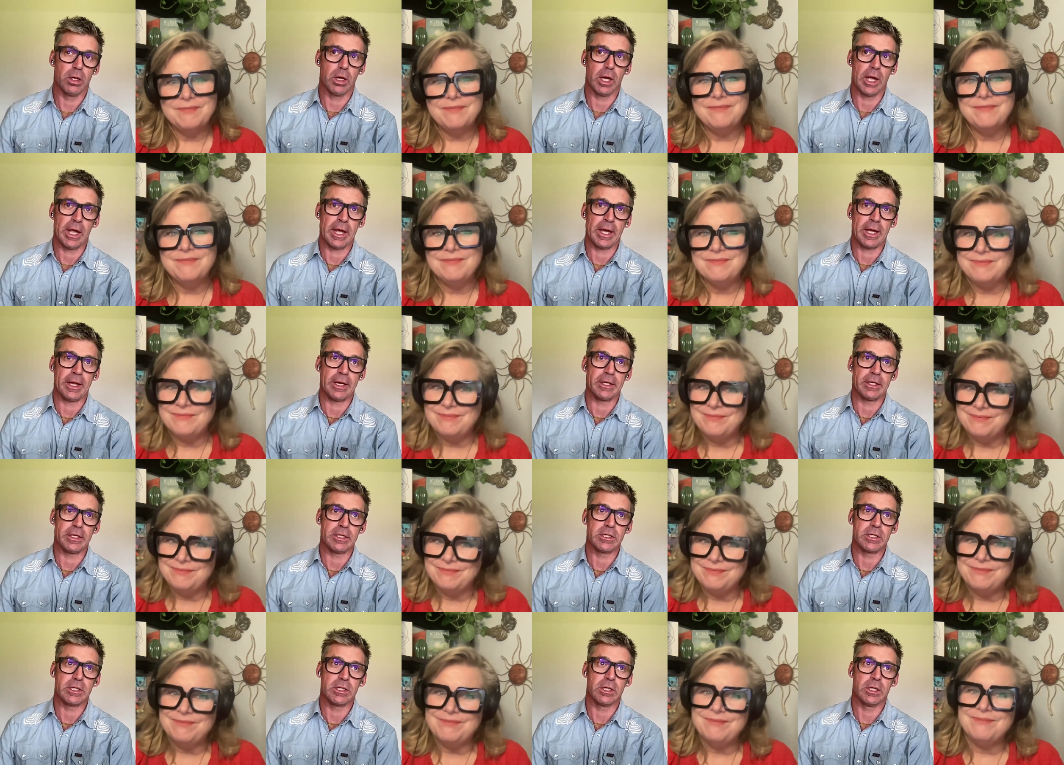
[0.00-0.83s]
Speaker 1: Mm-hmm.
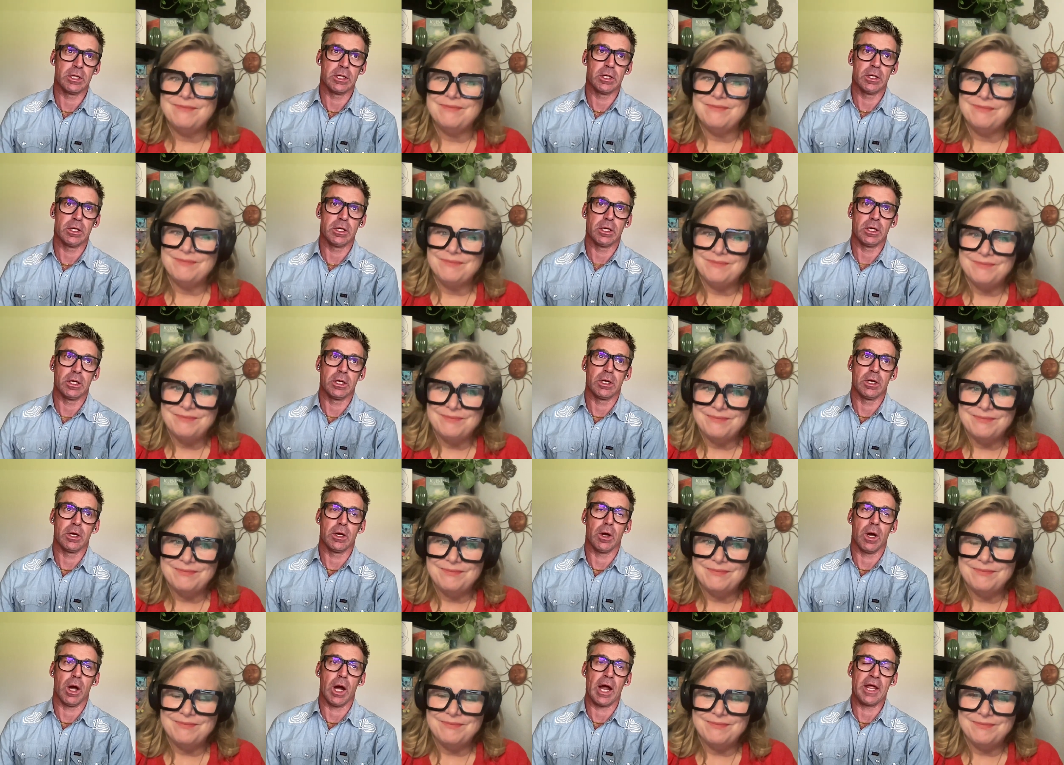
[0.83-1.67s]
And
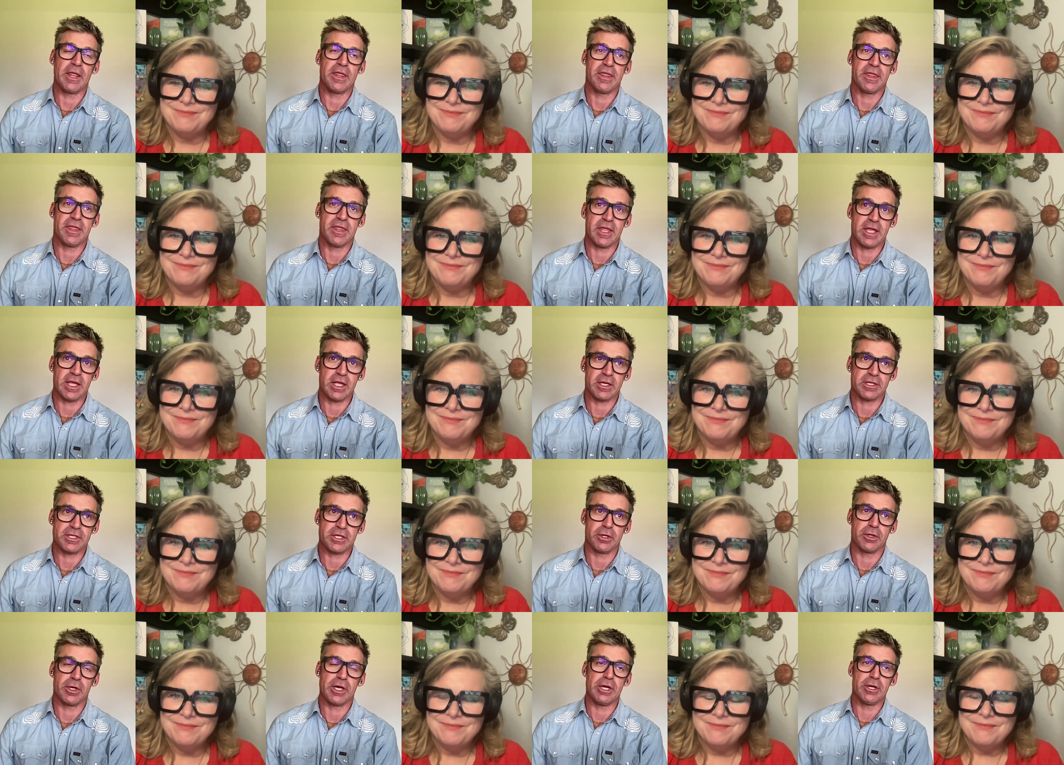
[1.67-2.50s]
I
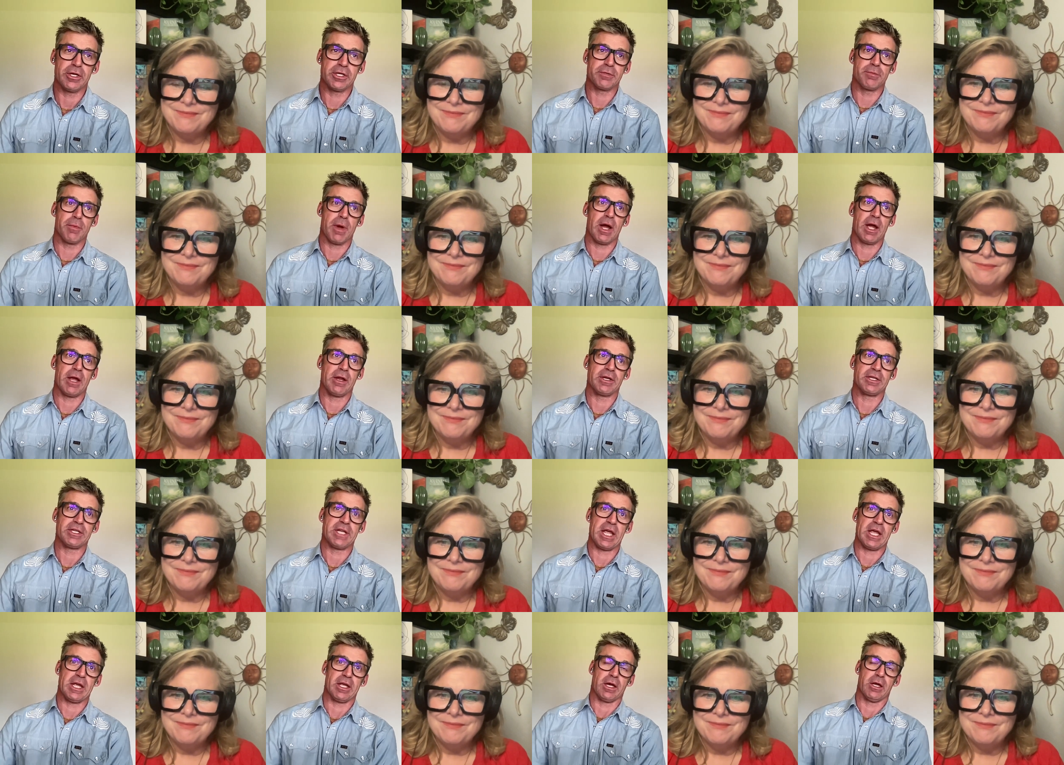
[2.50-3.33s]
think, so here's my
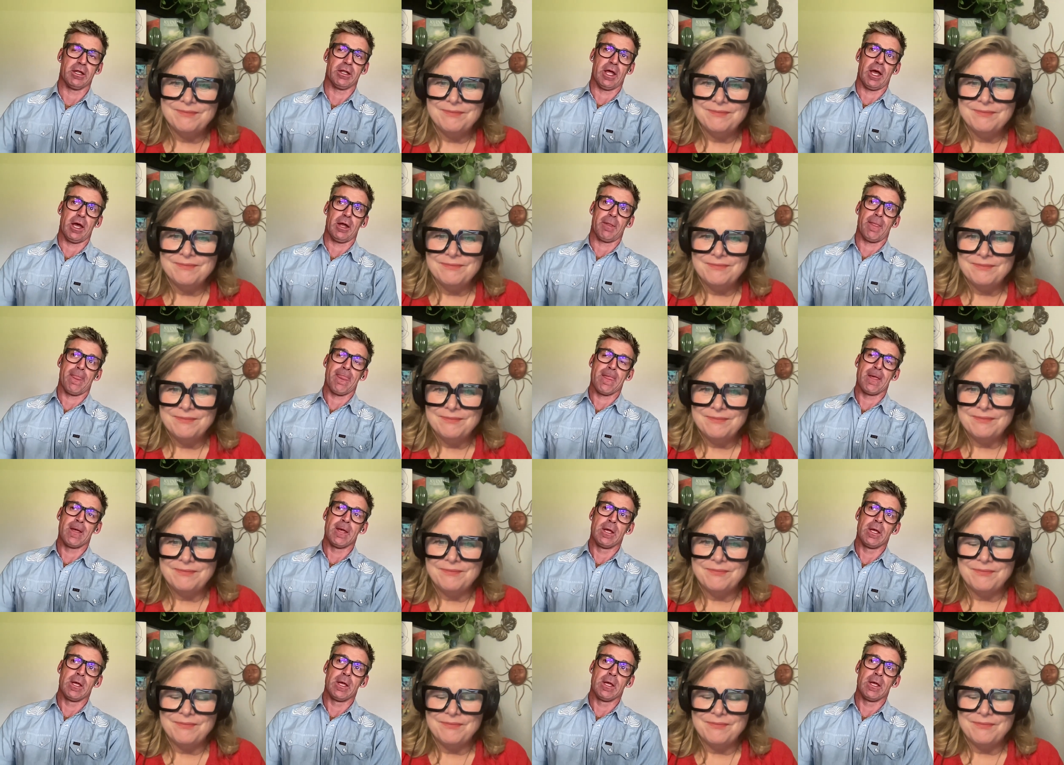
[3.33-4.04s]
take on that.